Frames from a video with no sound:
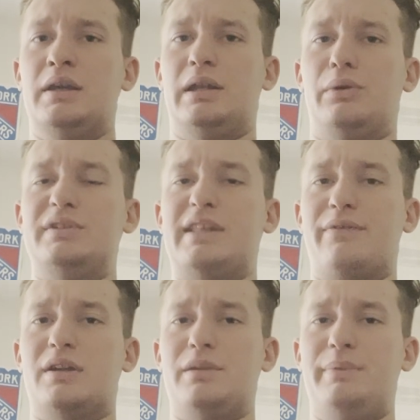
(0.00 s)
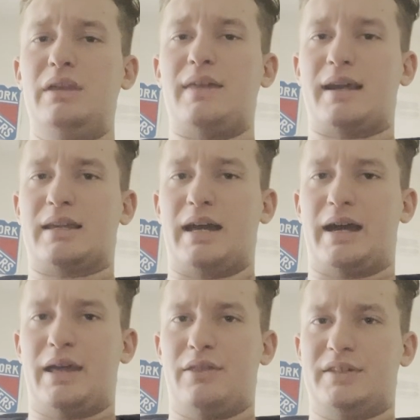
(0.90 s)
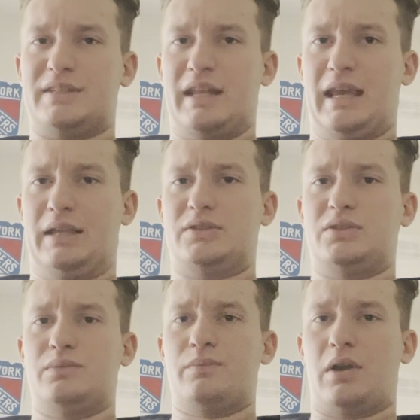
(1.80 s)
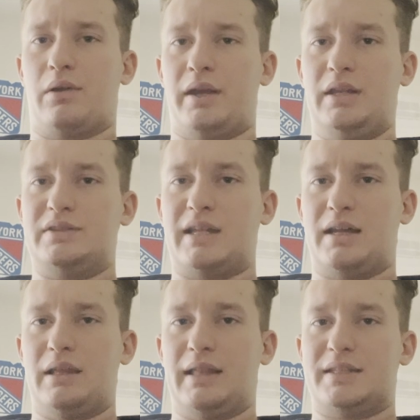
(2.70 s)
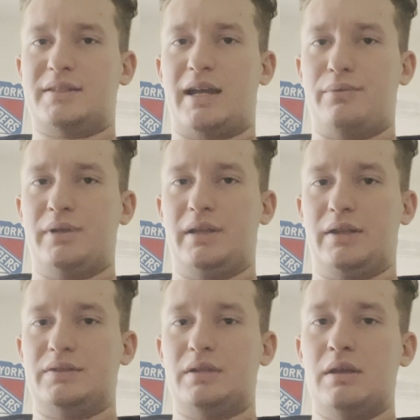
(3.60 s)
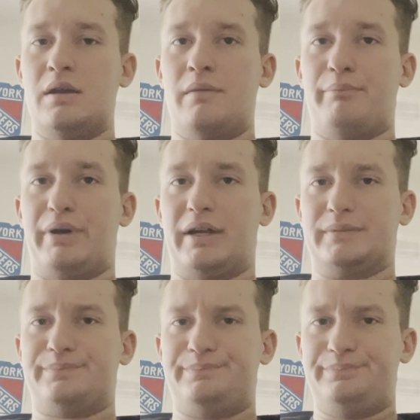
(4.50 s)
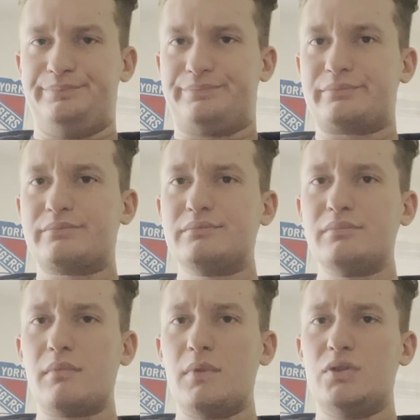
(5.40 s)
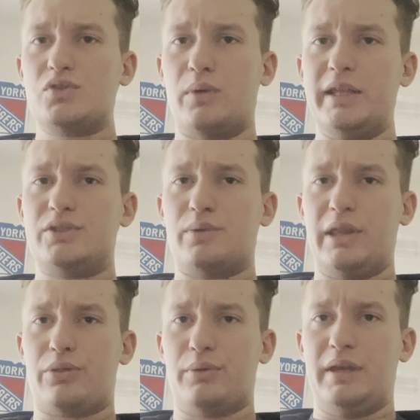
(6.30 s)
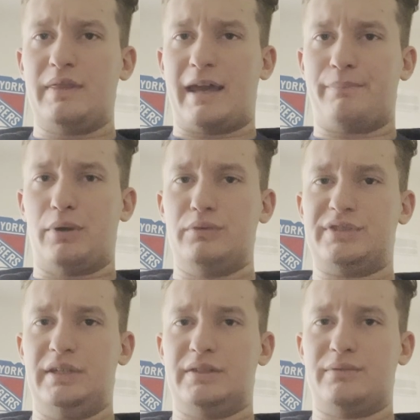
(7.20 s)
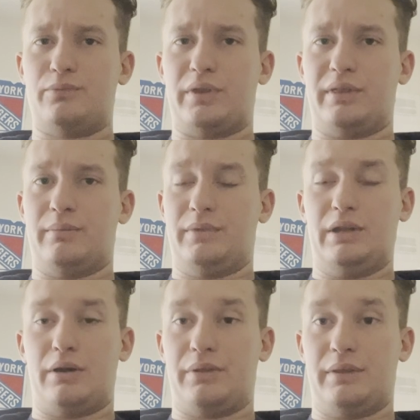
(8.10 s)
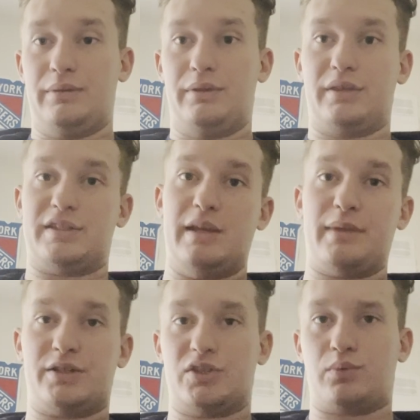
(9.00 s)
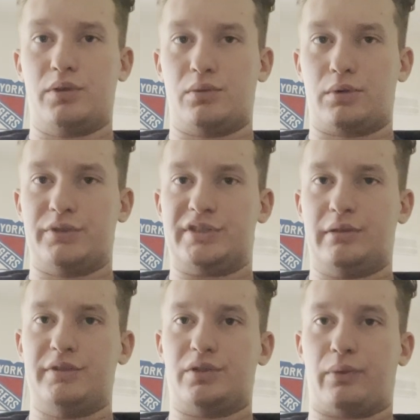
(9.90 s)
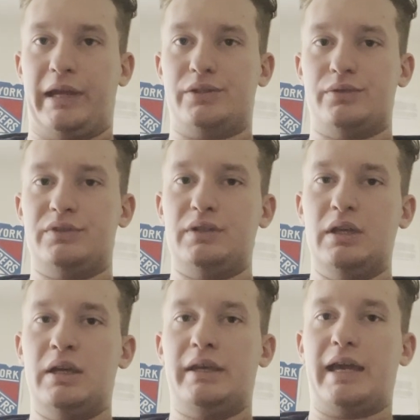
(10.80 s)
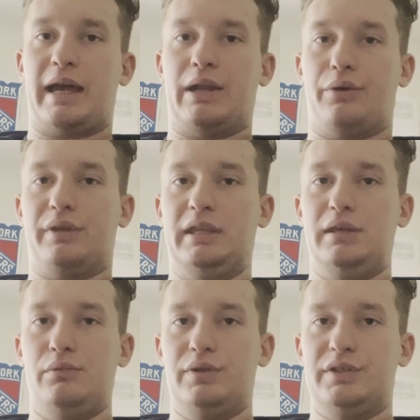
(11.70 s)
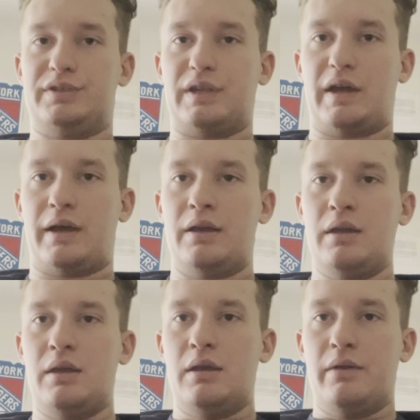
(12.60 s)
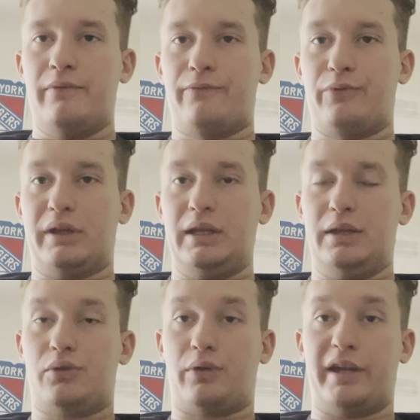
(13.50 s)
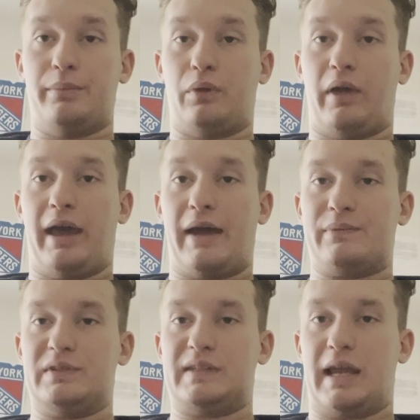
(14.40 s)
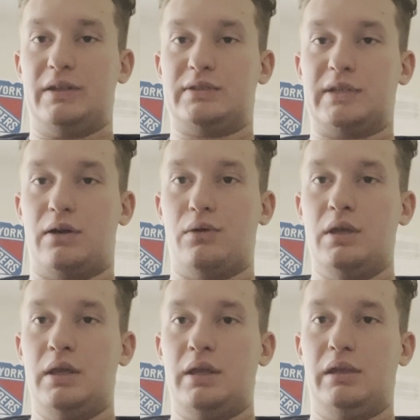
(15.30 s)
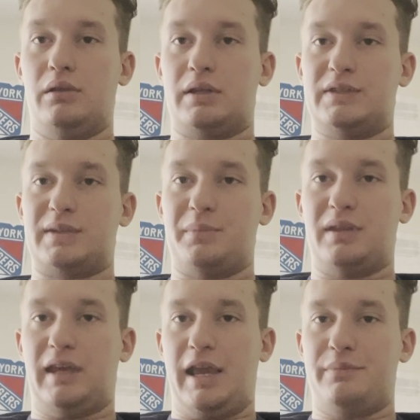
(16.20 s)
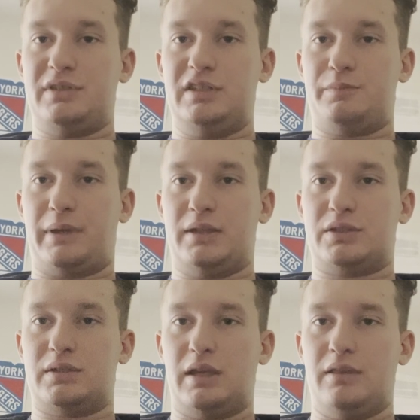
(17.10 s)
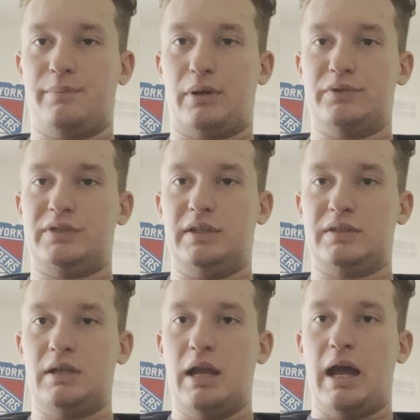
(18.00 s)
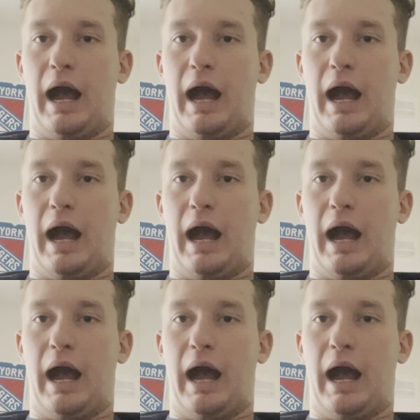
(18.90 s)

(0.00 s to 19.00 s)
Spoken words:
You know, he's never going to be that guy that's an ace, all right? He's not. That's not what he is. But 2023 in that postseason when, you know, the team that just won the World Series, the Rangers, yeah, no, he was freaking incredible, I have to say. So you look at some of the games he's pitched in the postseason.